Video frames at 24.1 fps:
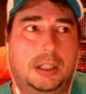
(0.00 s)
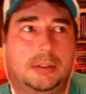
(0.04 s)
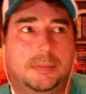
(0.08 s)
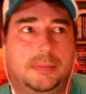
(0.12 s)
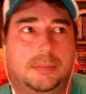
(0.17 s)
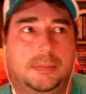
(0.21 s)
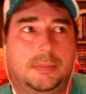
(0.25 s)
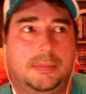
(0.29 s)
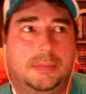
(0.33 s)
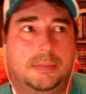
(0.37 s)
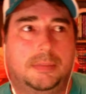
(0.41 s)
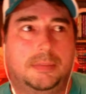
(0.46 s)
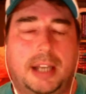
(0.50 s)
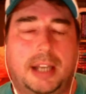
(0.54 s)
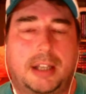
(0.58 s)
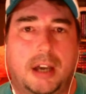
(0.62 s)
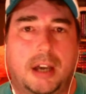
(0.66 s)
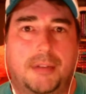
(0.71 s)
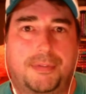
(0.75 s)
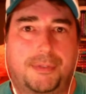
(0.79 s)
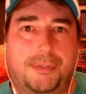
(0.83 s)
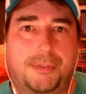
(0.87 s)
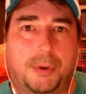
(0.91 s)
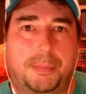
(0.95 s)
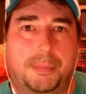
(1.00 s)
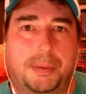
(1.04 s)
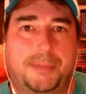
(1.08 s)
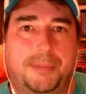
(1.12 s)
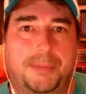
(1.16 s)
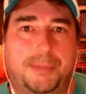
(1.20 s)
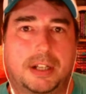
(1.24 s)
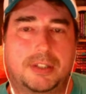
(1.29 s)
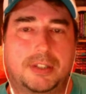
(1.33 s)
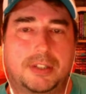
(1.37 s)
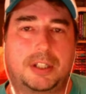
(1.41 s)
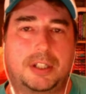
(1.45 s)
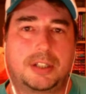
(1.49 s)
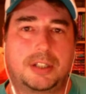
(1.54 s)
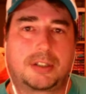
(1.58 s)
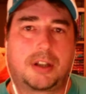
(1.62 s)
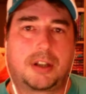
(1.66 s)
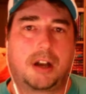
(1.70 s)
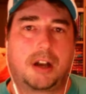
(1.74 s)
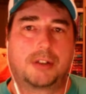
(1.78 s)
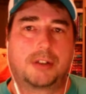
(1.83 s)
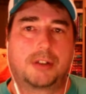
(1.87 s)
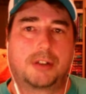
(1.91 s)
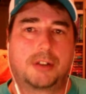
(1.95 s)
make up for Pavelski's
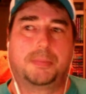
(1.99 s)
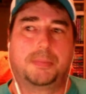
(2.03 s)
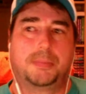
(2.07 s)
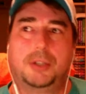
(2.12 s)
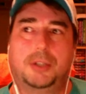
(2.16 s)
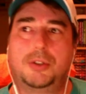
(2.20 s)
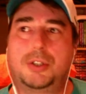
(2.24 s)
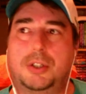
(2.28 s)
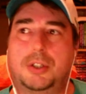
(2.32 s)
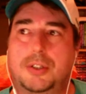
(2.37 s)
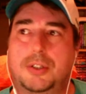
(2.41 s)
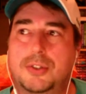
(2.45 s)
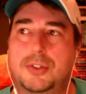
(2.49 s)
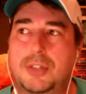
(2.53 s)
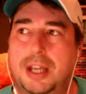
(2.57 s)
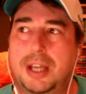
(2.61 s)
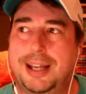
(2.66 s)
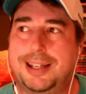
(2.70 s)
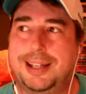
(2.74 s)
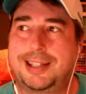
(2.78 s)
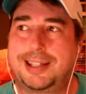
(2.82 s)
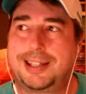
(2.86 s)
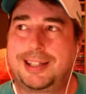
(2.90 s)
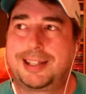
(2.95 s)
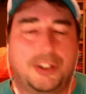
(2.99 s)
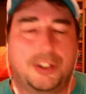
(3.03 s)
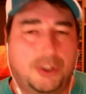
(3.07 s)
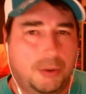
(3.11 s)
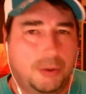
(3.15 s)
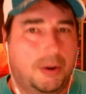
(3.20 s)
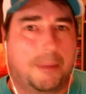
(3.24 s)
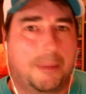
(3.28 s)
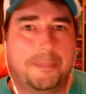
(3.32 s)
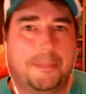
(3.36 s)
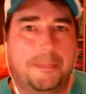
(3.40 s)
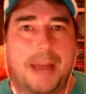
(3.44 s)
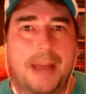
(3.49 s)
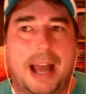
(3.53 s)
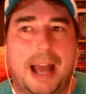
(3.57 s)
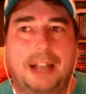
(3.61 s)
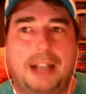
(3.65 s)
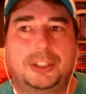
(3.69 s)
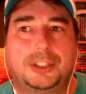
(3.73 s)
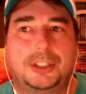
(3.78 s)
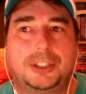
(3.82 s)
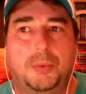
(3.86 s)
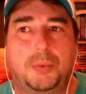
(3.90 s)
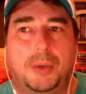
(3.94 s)
contributions. Can you
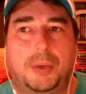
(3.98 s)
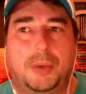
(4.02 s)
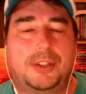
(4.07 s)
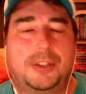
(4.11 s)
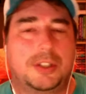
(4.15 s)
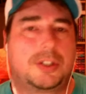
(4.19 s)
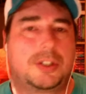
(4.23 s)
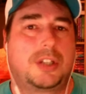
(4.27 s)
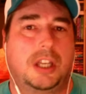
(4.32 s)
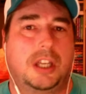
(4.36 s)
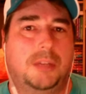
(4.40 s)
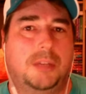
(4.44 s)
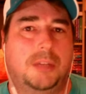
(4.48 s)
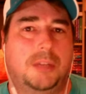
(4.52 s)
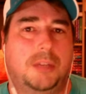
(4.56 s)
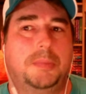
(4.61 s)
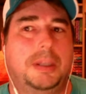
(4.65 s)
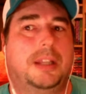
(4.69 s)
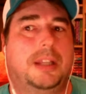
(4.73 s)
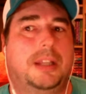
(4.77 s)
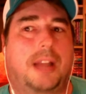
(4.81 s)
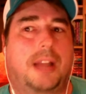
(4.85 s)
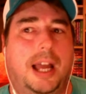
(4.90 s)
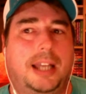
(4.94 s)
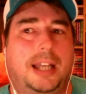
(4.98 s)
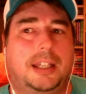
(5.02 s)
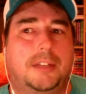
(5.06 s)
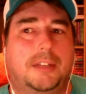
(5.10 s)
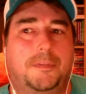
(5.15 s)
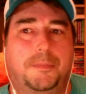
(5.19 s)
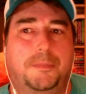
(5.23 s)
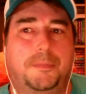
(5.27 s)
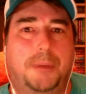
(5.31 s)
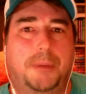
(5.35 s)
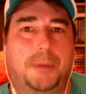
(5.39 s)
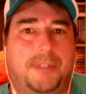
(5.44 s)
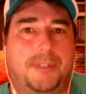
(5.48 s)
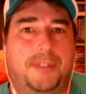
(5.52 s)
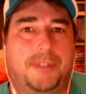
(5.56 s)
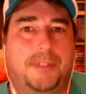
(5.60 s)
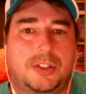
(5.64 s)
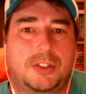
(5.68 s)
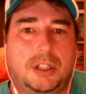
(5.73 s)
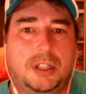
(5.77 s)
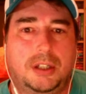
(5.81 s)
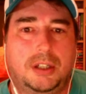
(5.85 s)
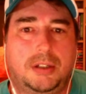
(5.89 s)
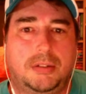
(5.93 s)
imagine what this team would be like if
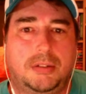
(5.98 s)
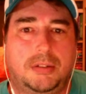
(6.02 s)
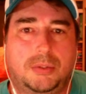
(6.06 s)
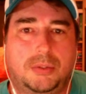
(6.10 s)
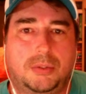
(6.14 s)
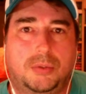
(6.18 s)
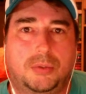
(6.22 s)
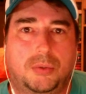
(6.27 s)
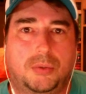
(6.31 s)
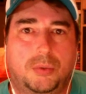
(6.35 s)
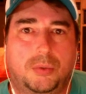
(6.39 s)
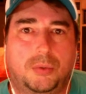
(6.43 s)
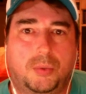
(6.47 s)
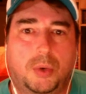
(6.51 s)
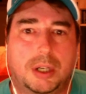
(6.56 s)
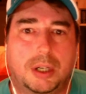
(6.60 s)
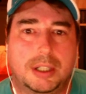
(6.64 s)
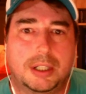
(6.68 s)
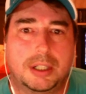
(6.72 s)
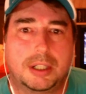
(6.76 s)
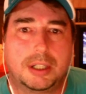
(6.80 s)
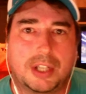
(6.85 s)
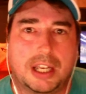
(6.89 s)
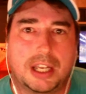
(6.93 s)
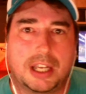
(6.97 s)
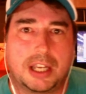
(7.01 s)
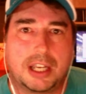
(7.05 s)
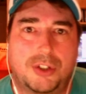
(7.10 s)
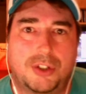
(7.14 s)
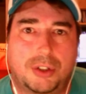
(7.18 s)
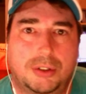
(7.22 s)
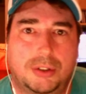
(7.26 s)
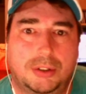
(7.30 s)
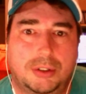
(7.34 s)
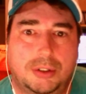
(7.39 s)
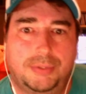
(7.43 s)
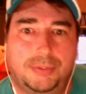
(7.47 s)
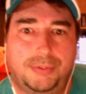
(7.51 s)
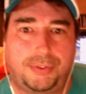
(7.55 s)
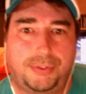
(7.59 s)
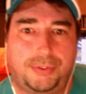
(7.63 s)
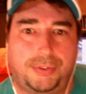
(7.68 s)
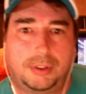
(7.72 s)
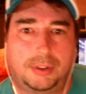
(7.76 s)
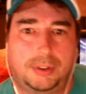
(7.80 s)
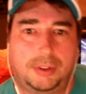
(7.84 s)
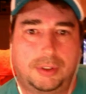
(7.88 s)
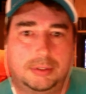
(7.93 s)
Pavelski was injured
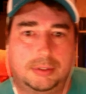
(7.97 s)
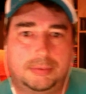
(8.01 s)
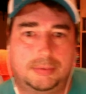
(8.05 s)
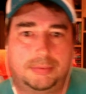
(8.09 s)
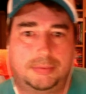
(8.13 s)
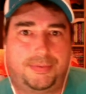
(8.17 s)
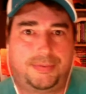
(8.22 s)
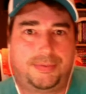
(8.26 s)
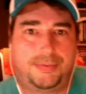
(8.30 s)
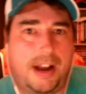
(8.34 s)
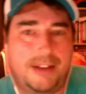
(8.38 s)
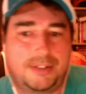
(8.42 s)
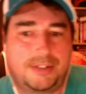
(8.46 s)
for 5